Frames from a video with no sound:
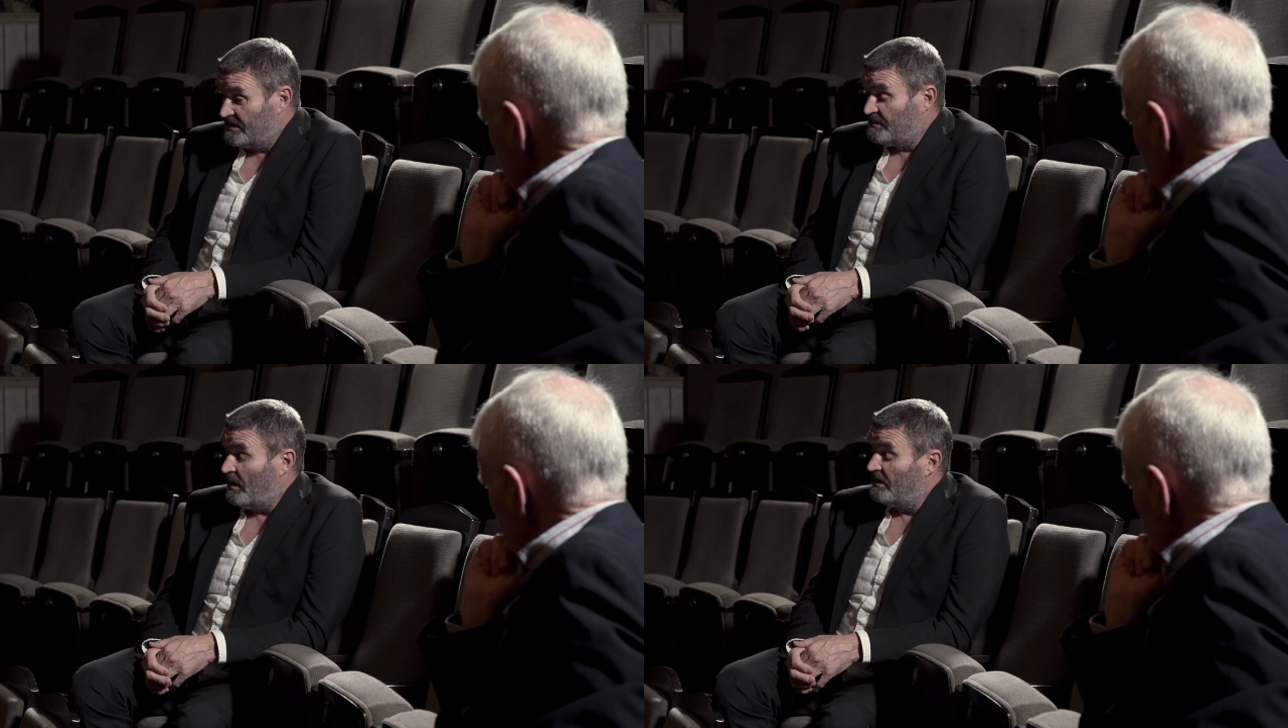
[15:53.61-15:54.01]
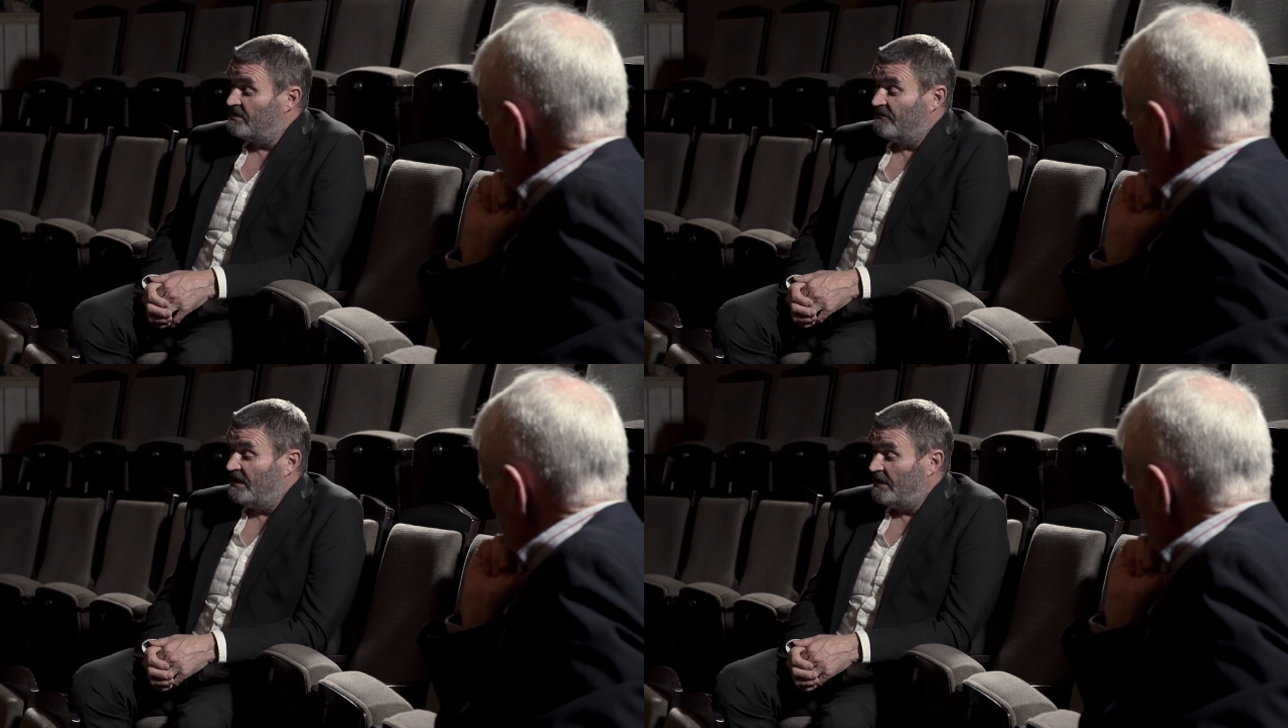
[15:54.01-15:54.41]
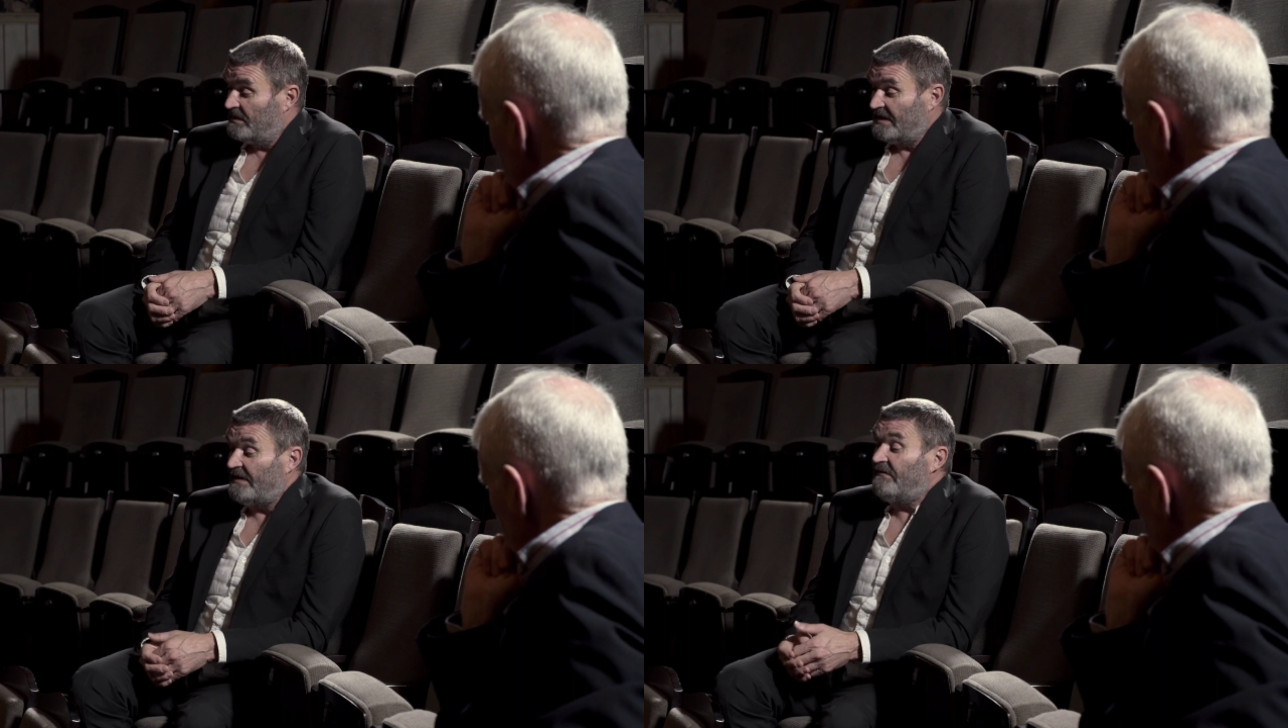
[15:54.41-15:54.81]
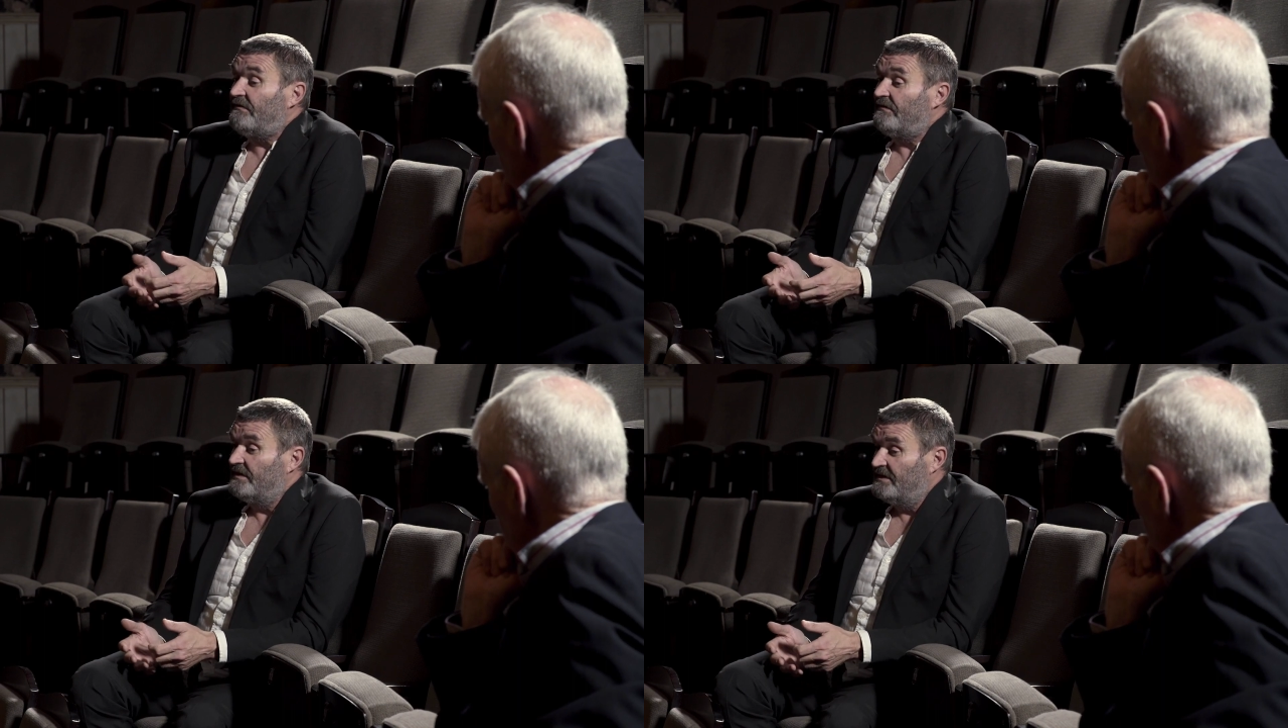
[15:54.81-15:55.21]
spots are available
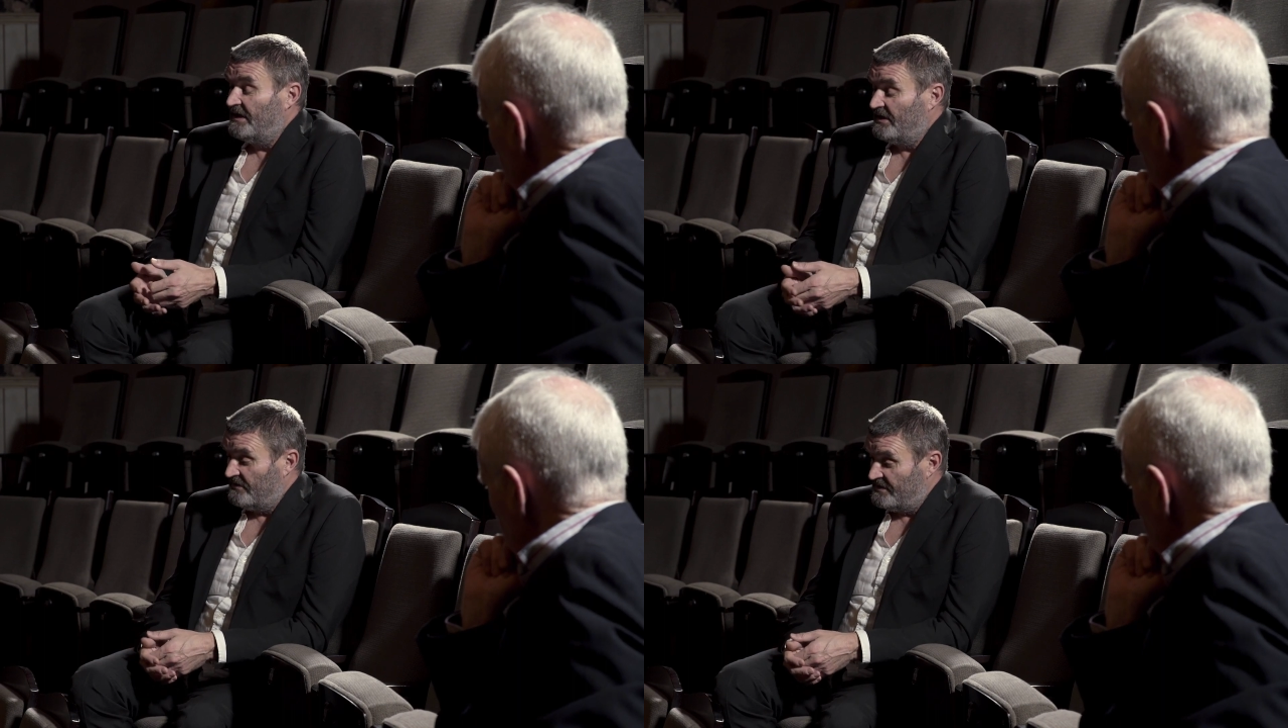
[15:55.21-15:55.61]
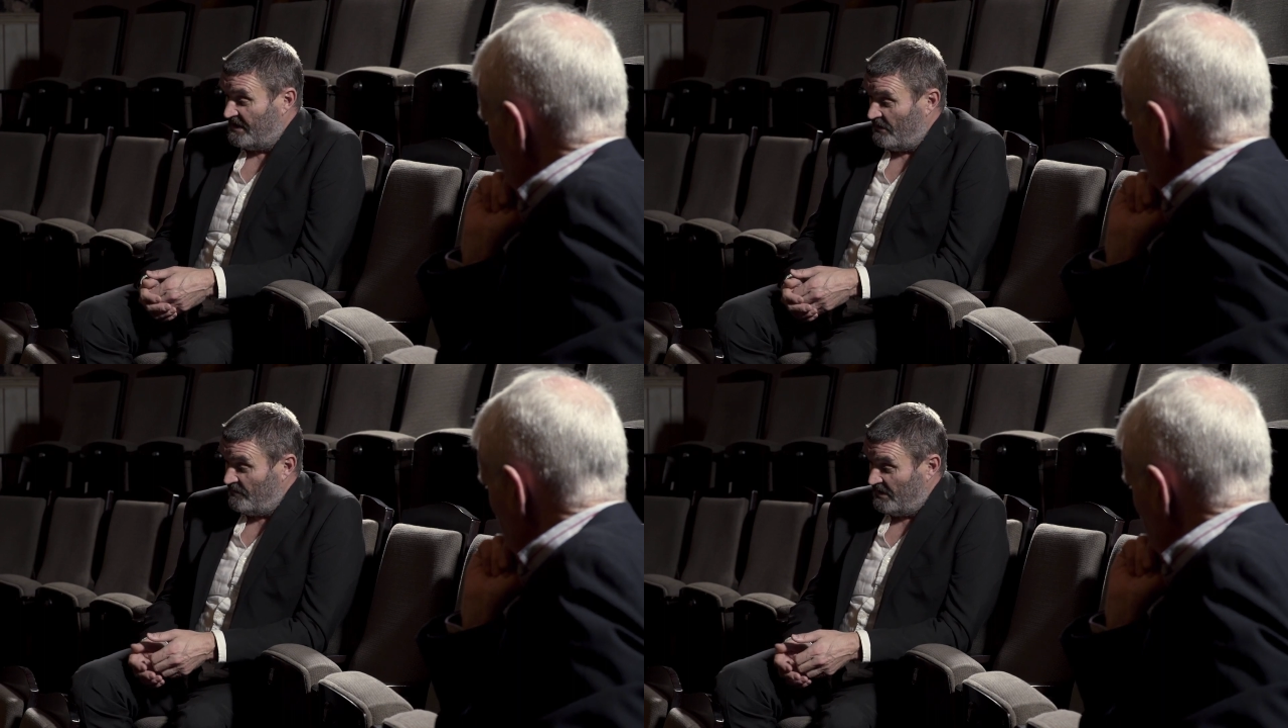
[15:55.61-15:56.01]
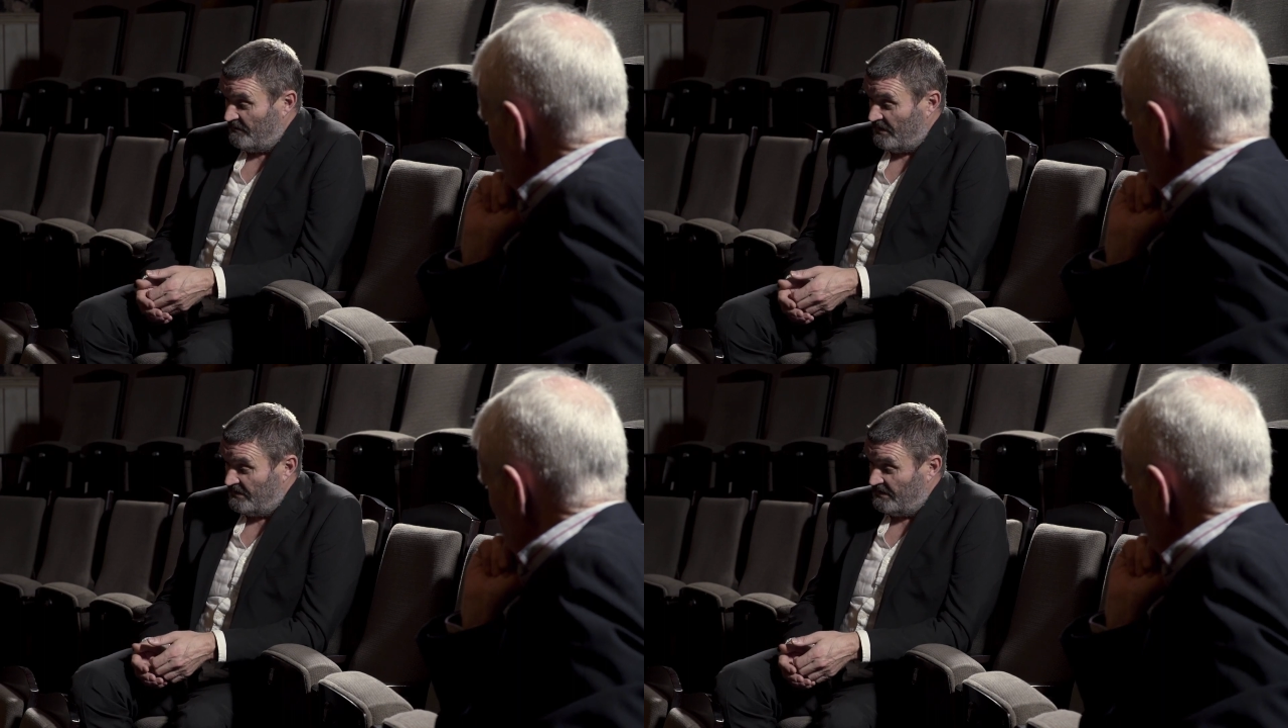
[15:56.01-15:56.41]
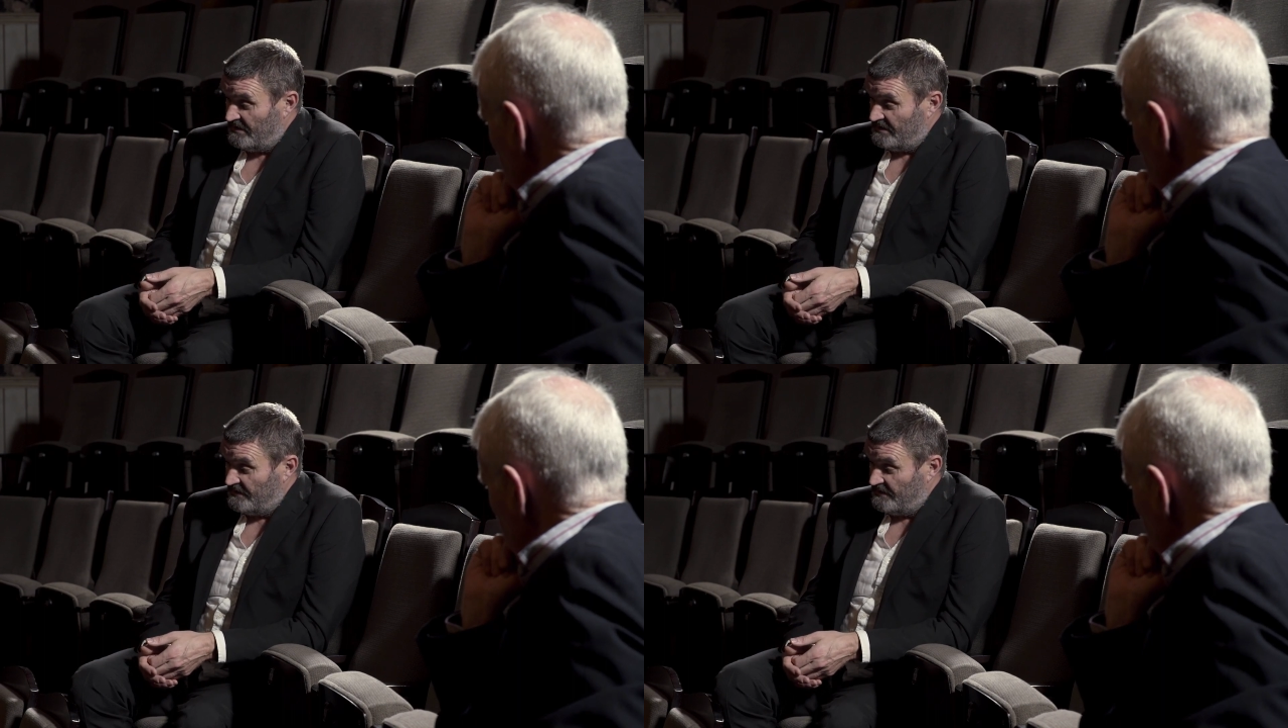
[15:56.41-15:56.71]
if theatre is there when we come out of this.